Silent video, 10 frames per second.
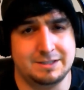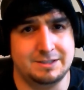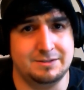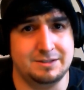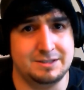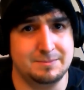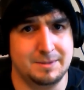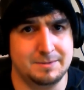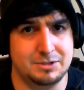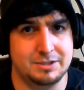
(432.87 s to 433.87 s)
you can
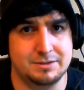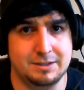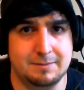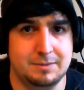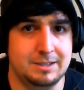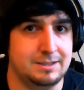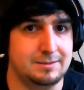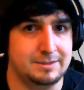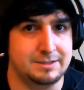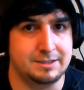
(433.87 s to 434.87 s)
sometimes adjust your gameplay a little
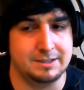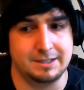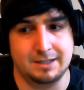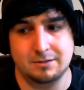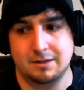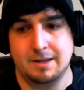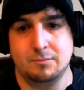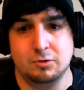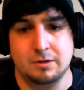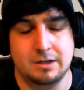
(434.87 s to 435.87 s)
bit to kind of cater to that more.